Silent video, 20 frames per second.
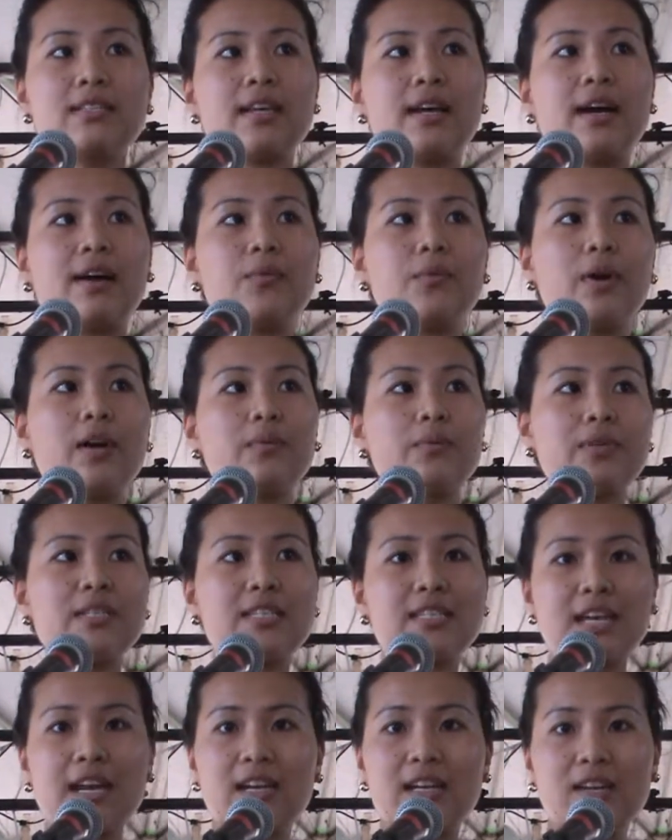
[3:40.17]
Uh, one was
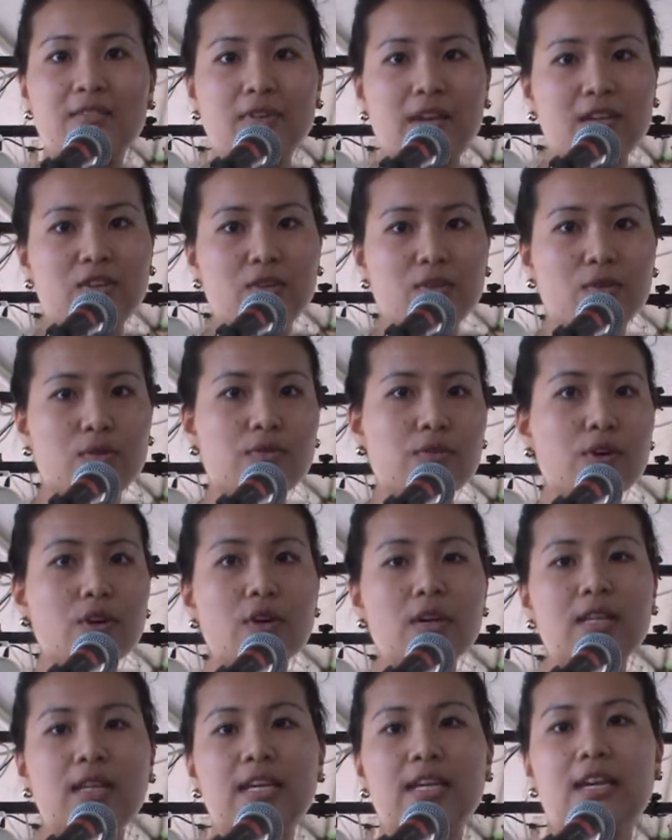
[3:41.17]
done in Vancouver
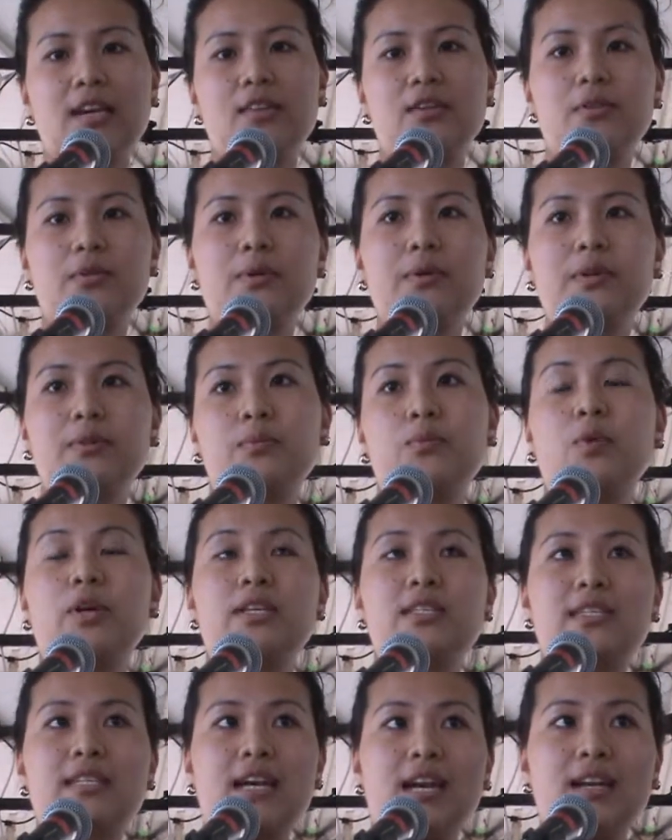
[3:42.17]
and the other one
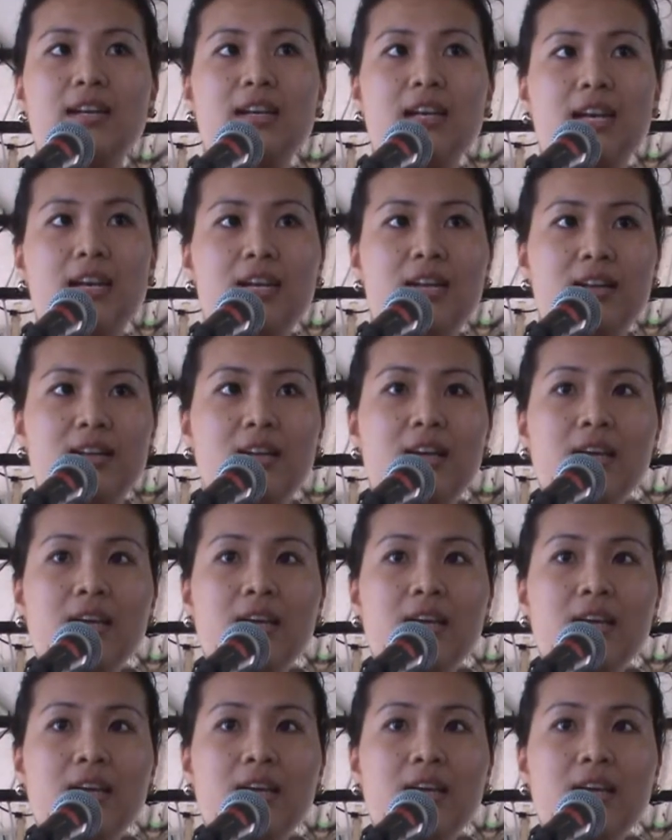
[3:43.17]
was done in